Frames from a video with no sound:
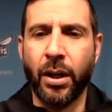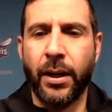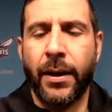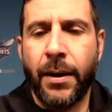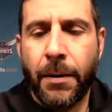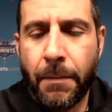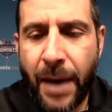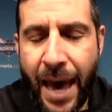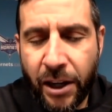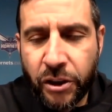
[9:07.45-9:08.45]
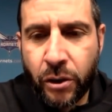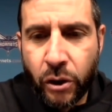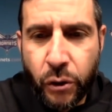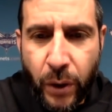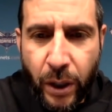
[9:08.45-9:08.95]
um, action
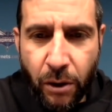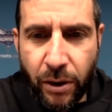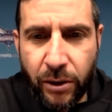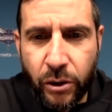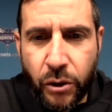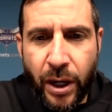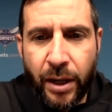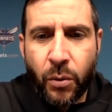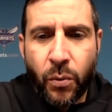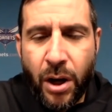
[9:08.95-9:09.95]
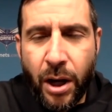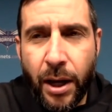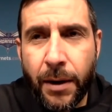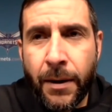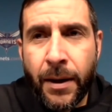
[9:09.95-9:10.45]
or trigger that they're trying to
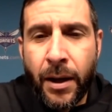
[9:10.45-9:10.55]
run,